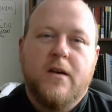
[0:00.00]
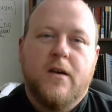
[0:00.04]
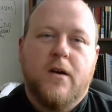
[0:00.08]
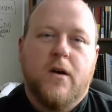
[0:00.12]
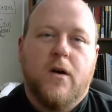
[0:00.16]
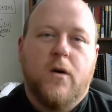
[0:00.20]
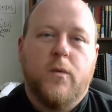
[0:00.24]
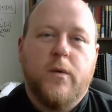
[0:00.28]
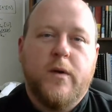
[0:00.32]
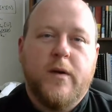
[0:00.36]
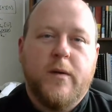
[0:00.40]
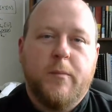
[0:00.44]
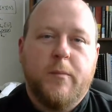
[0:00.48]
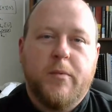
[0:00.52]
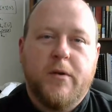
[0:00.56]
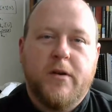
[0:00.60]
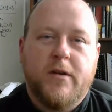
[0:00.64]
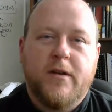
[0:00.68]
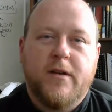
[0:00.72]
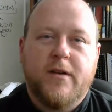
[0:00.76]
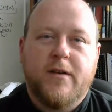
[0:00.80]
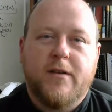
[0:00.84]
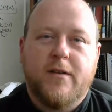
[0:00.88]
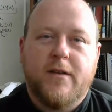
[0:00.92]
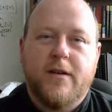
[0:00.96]
We
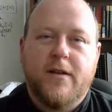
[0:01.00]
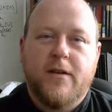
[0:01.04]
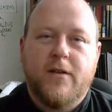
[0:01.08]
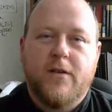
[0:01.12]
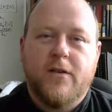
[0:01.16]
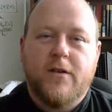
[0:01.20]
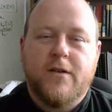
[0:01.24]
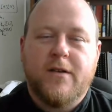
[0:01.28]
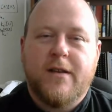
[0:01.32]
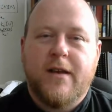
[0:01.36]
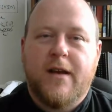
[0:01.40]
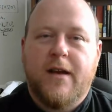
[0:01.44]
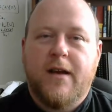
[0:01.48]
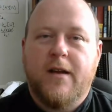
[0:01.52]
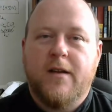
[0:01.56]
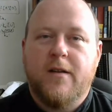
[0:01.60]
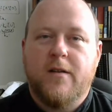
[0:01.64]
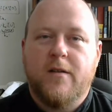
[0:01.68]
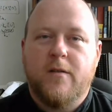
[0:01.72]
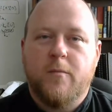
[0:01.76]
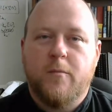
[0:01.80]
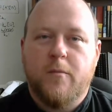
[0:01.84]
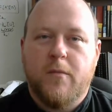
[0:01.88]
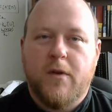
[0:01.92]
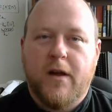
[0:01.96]
particularly looked at
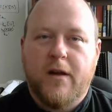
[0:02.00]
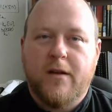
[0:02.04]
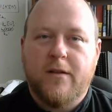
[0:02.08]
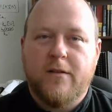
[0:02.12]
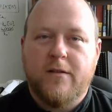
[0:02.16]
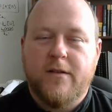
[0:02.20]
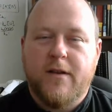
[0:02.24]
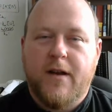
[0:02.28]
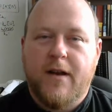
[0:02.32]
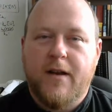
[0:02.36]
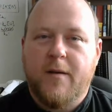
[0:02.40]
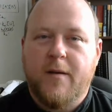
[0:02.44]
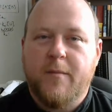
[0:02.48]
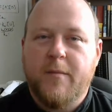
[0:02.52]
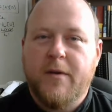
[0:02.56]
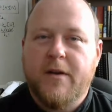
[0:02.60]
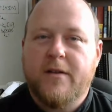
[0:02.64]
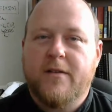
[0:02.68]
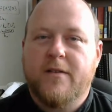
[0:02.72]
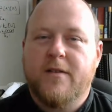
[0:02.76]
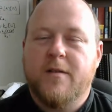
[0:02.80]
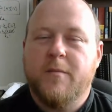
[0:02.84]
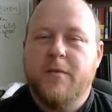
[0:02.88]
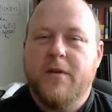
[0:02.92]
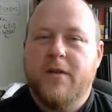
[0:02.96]
molecular dynamic
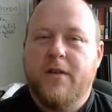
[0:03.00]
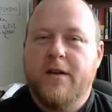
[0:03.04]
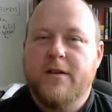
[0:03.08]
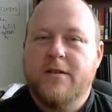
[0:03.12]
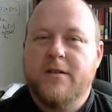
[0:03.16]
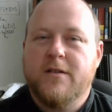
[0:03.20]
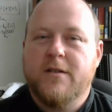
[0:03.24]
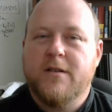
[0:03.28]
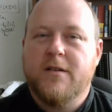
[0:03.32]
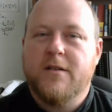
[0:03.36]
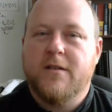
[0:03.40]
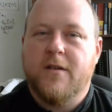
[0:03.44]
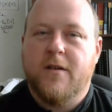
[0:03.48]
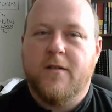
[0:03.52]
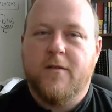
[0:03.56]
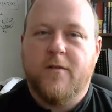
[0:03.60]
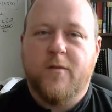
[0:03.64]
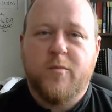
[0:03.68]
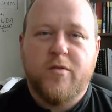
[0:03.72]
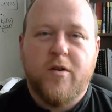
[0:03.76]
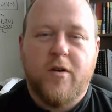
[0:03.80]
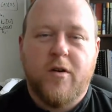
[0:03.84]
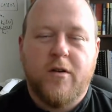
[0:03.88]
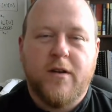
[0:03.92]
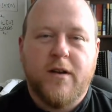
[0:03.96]
simulations
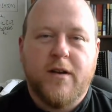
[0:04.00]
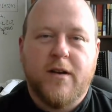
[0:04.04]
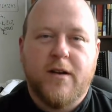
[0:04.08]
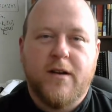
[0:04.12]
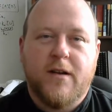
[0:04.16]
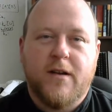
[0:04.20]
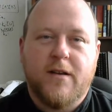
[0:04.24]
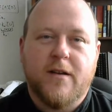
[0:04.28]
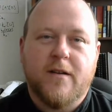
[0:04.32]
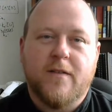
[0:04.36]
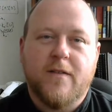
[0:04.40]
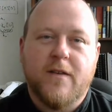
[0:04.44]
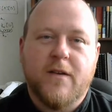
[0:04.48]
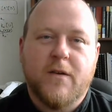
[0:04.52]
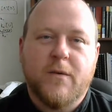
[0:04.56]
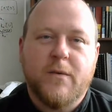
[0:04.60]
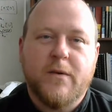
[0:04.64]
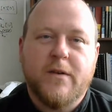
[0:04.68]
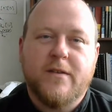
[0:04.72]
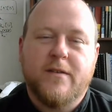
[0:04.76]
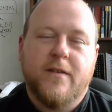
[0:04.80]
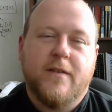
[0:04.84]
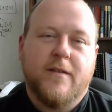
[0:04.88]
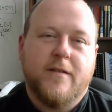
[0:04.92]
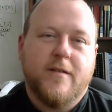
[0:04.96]
of protic-ionic
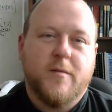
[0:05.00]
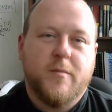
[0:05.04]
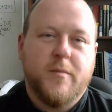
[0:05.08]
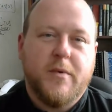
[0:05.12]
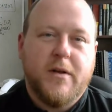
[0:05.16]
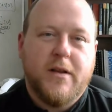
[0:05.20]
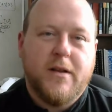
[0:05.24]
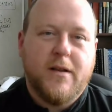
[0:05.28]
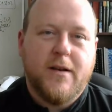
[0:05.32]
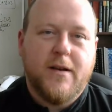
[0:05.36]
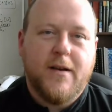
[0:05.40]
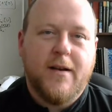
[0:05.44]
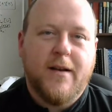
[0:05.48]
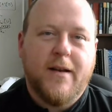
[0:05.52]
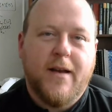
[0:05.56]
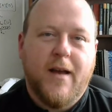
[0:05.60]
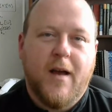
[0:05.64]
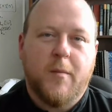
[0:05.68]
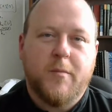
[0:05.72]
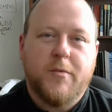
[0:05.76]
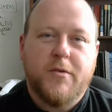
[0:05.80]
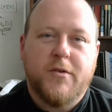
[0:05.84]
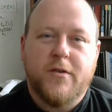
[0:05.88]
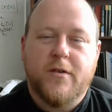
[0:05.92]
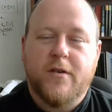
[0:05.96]
liquids and their ability to
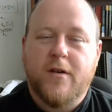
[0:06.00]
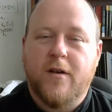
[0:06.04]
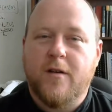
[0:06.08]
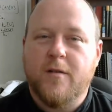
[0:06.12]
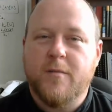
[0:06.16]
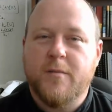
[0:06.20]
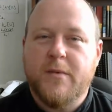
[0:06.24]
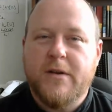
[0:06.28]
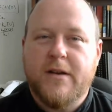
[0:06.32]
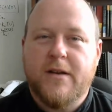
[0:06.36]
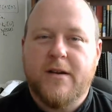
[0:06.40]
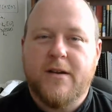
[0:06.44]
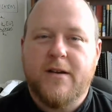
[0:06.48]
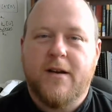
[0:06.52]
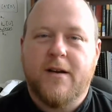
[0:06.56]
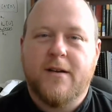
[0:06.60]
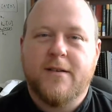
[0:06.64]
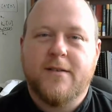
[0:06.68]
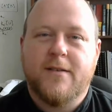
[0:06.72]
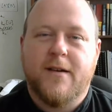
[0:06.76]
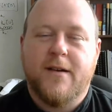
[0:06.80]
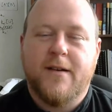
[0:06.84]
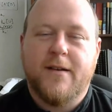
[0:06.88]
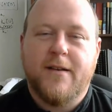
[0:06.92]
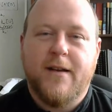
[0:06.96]
capture carbon
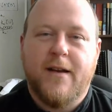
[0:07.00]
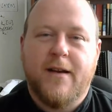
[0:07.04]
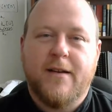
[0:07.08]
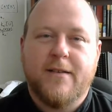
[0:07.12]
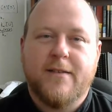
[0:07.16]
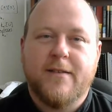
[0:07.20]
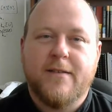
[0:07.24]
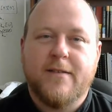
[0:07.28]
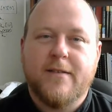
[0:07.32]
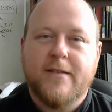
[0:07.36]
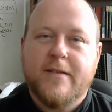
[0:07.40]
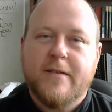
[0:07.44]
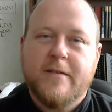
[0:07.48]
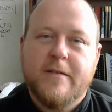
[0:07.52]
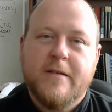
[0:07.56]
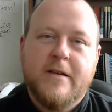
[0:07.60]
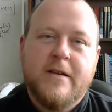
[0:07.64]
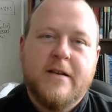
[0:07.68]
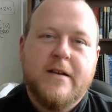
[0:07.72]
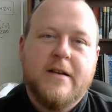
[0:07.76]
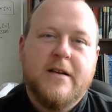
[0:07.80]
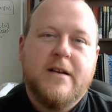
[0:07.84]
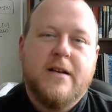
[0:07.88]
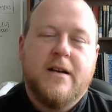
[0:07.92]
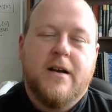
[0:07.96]
dioxide gases.
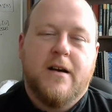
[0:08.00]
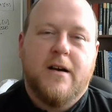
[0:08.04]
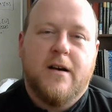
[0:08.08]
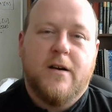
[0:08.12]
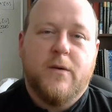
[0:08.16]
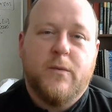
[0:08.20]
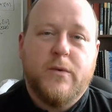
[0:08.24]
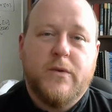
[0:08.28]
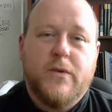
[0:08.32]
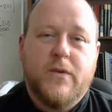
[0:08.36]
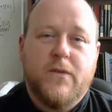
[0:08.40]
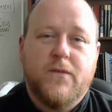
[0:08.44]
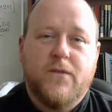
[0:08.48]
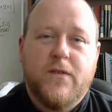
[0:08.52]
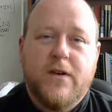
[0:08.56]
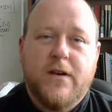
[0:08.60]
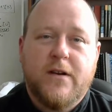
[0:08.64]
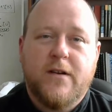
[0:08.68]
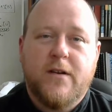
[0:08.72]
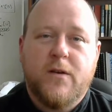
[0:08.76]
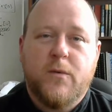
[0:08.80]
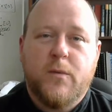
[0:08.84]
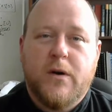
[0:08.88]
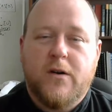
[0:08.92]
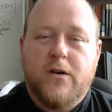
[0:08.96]
It was a
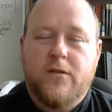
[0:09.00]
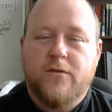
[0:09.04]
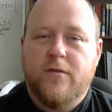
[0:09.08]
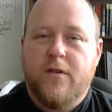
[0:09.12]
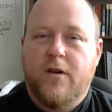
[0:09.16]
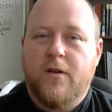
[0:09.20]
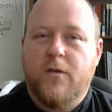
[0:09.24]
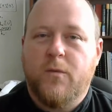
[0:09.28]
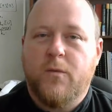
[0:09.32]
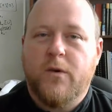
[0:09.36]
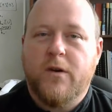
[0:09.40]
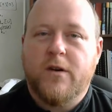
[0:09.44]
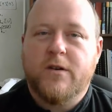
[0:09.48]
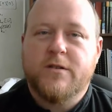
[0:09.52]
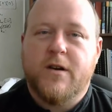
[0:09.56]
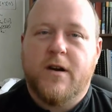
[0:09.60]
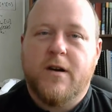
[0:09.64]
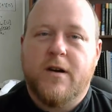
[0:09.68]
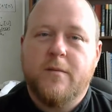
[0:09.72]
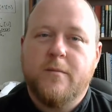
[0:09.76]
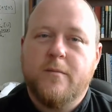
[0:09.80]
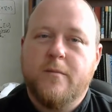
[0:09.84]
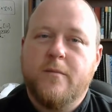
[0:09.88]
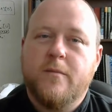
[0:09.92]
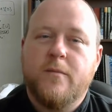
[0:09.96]
very well-run
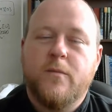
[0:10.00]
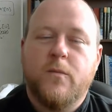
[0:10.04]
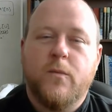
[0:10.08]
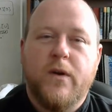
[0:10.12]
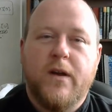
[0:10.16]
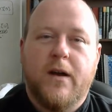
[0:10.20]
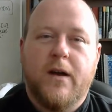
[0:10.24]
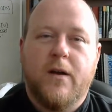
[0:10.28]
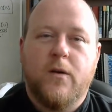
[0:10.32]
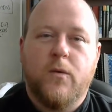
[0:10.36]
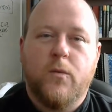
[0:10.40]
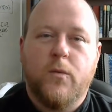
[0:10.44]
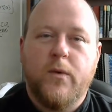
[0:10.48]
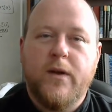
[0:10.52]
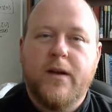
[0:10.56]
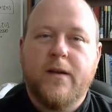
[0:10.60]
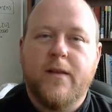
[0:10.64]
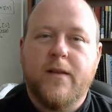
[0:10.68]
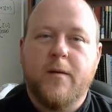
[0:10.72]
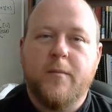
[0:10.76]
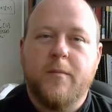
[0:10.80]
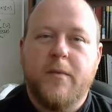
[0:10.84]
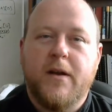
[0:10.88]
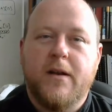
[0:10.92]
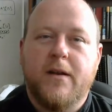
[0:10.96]
workshop. We had
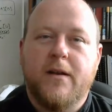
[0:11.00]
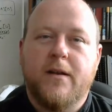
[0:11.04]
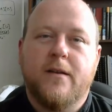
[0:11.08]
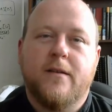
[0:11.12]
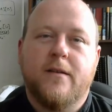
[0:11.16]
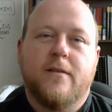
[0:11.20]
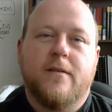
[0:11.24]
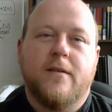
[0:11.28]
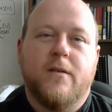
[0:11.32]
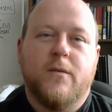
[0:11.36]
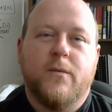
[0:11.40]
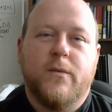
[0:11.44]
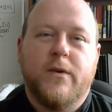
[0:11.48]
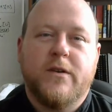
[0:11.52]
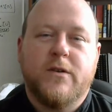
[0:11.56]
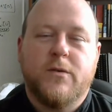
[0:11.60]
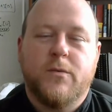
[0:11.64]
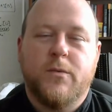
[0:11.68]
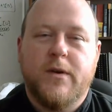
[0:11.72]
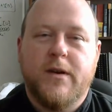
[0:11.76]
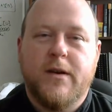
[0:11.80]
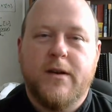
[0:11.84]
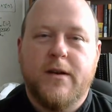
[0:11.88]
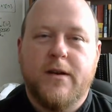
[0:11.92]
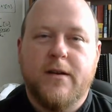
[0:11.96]
weekly meetings in which
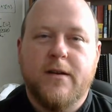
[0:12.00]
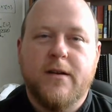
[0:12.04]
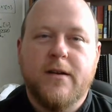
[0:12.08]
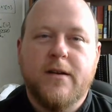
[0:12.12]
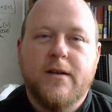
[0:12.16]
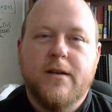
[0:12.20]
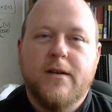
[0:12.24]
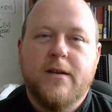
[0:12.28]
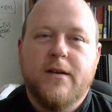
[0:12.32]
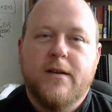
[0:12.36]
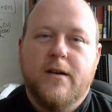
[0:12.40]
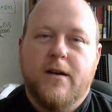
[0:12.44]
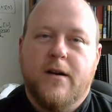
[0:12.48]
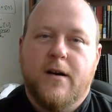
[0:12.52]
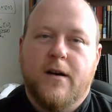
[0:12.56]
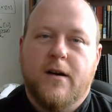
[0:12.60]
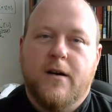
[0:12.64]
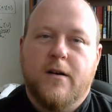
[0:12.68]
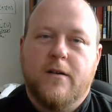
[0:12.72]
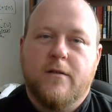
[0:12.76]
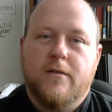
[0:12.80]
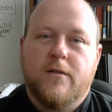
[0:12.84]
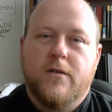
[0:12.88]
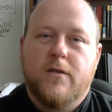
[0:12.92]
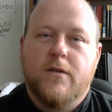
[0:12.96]
we
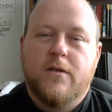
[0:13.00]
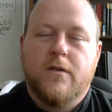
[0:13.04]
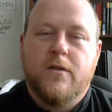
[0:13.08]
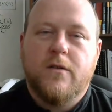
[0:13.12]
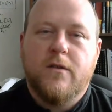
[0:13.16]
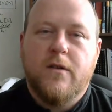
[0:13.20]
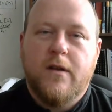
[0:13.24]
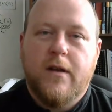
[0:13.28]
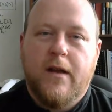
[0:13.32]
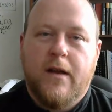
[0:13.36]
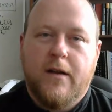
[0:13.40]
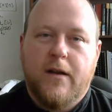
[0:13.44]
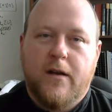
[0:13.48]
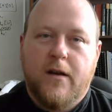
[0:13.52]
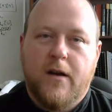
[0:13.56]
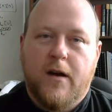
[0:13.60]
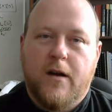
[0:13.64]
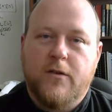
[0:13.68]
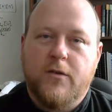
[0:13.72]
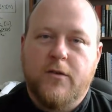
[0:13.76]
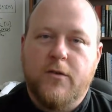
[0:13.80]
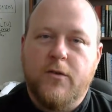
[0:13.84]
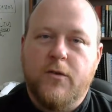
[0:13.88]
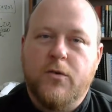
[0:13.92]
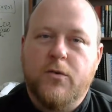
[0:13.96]

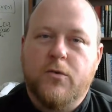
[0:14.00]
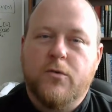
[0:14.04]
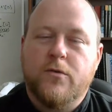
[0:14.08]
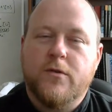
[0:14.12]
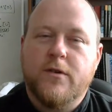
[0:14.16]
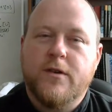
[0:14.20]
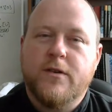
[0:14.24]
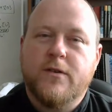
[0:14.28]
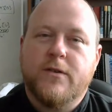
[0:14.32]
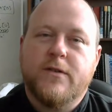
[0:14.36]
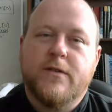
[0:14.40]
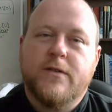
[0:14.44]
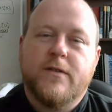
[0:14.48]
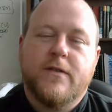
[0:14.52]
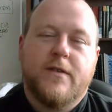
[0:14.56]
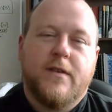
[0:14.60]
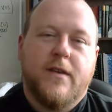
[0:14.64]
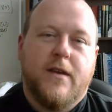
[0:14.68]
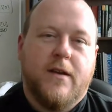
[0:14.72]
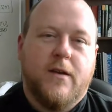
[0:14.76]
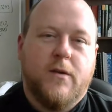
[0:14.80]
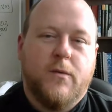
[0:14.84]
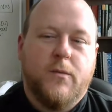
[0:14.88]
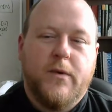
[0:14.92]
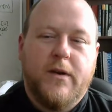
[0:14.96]
got tutorials
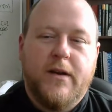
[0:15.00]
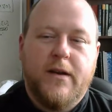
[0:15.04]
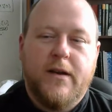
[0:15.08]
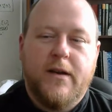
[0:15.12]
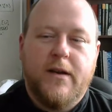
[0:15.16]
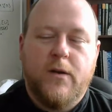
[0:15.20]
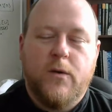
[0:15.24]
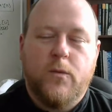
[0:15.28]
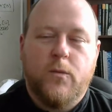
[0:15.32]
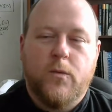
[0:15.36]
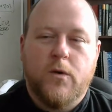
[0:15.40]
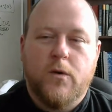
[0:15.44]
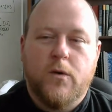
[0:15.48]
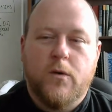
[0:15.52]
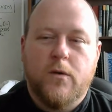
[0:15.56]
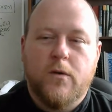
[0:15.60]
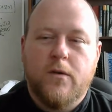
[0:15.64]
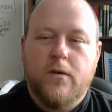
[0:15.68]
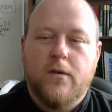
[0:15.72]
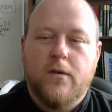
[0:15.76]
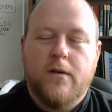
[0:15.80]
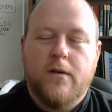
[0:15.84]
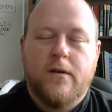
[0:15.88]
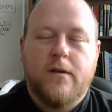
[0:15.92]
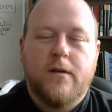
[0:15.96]
and we were
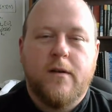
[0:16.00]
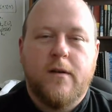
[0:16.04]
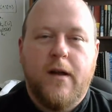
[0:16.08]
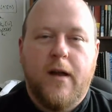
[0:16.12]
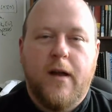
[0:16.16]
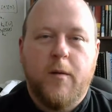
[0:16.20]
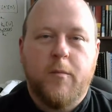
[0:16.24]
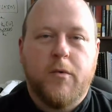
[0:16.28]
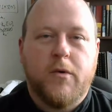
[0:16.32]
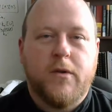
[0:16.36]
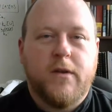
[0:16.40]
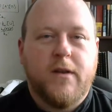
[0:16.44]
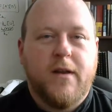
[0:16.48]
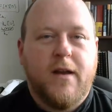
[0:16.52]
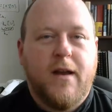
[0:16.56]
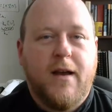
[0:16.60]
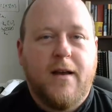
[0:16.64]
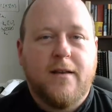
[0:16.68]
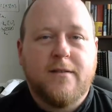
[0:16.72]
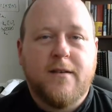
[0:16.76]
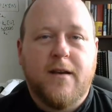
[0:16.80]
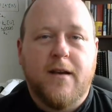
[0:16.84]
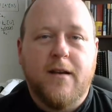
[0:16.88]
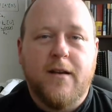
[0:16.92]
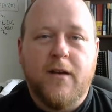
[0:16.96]
able to
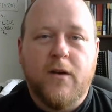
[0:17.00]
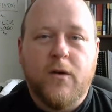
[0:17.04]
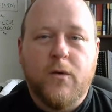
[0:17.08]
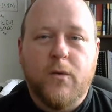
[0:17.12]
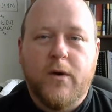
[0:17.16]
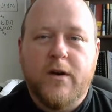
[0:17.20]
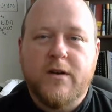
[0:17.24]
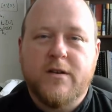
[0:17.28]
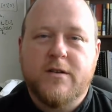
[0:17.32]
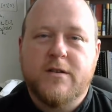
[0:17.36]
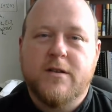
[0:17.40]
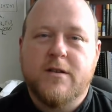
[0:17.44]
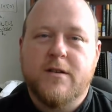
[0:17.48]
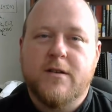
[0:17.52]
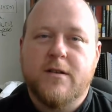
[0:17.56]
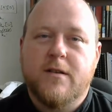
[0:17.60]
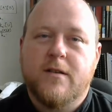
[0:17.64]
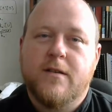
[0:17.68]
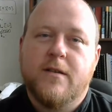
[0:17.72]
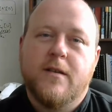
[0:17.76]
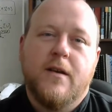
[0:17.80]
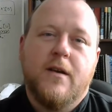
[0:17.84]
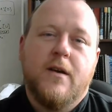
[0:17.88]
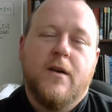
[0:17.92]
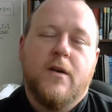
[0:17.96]
ask any
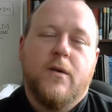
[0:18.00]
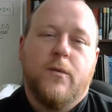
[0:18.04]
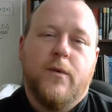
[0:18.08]
questions.